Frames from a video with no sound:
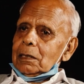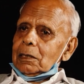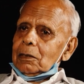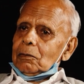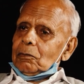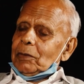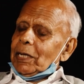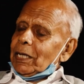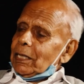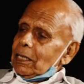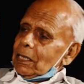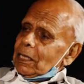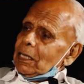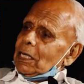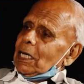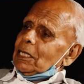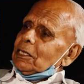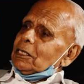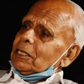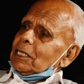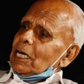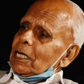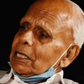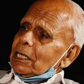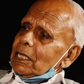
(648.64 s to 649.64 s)
when I
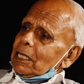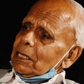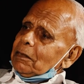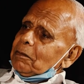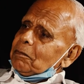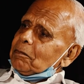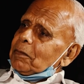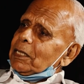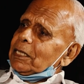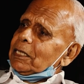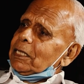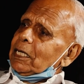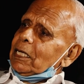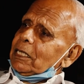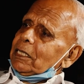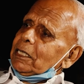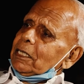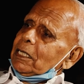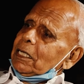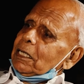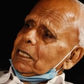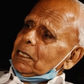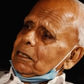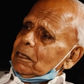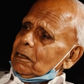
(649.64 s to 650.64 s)
started my
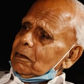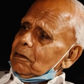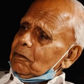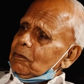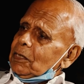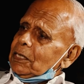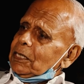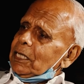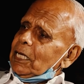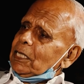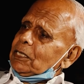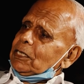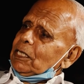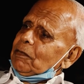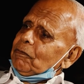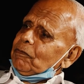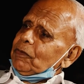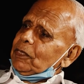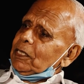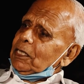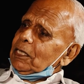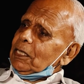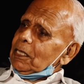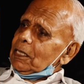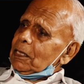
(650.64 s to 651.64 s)
career with
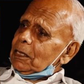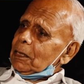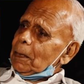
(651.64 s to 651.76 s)
HMV,